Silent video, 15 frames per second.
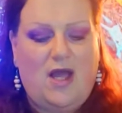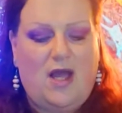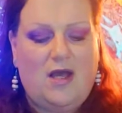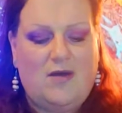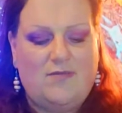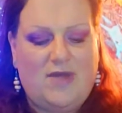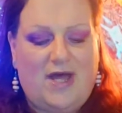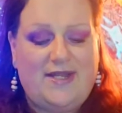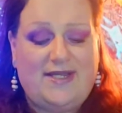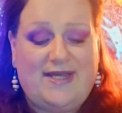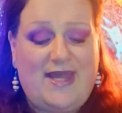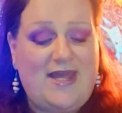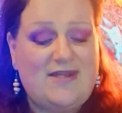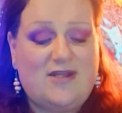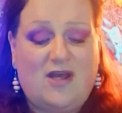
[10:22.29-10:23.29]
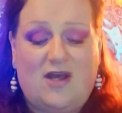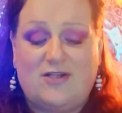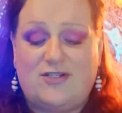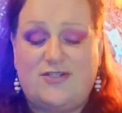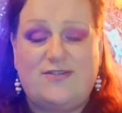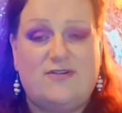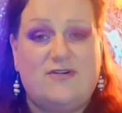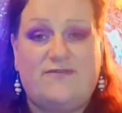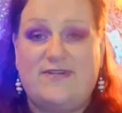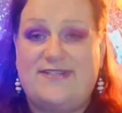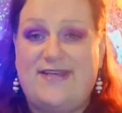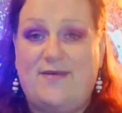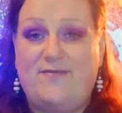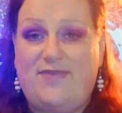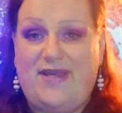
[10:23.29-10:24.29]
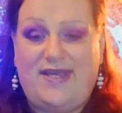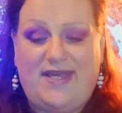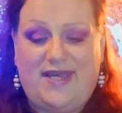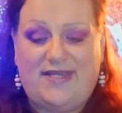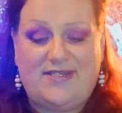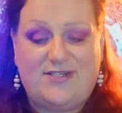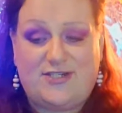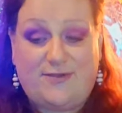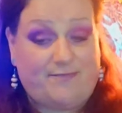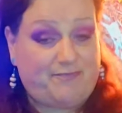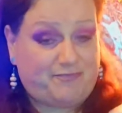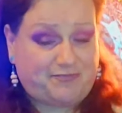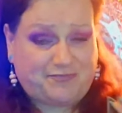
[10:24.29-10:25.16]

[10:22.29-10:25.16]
And again, I just thought for 10p each,